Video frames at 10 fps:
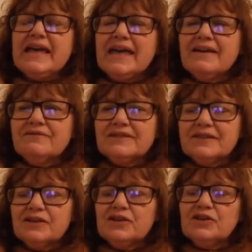How
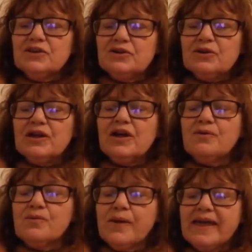secure are
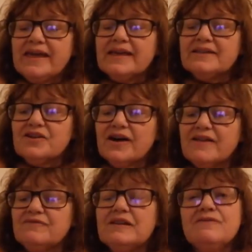we in our
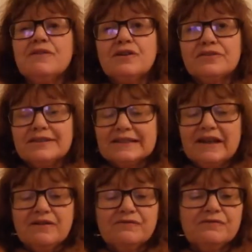heavenly father's
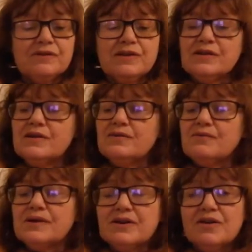love
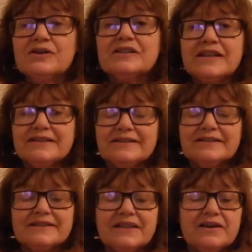when our
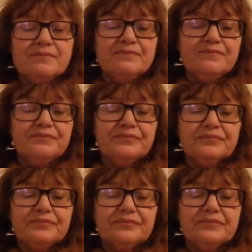tests come?
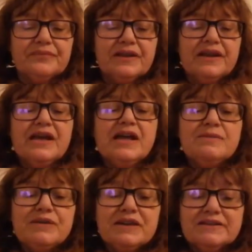
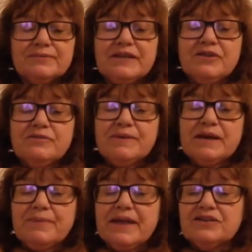Because we know the
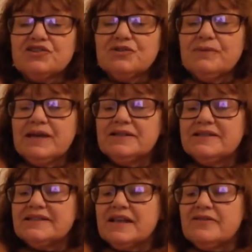bigger picture, we
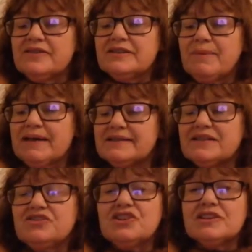understand this
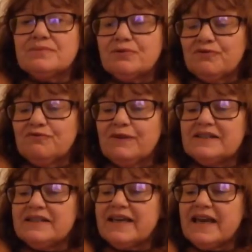passage as a
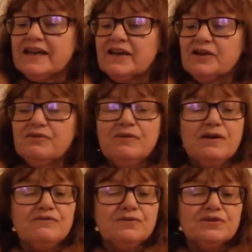prophetic echo
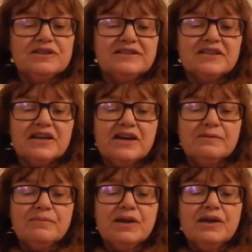of what is to
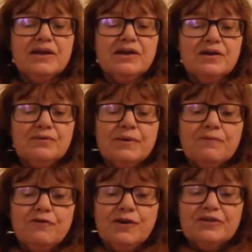come when
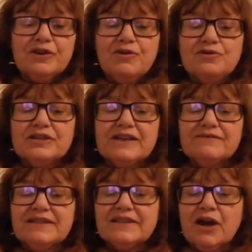Father God
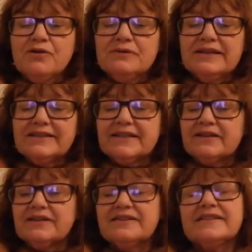gives his only
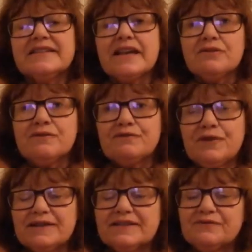son as a
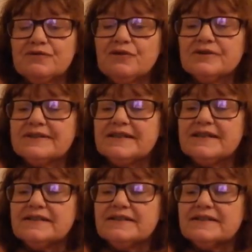sacrifice for our
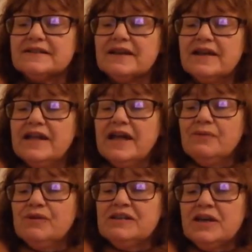sins.
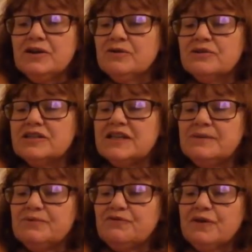And we know that he
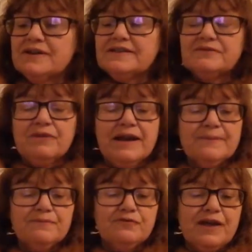provides a
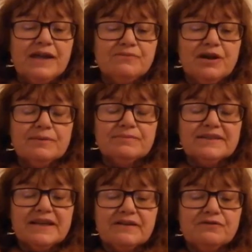ram for Abraham's
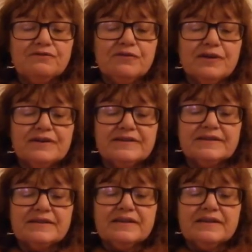sacrifice.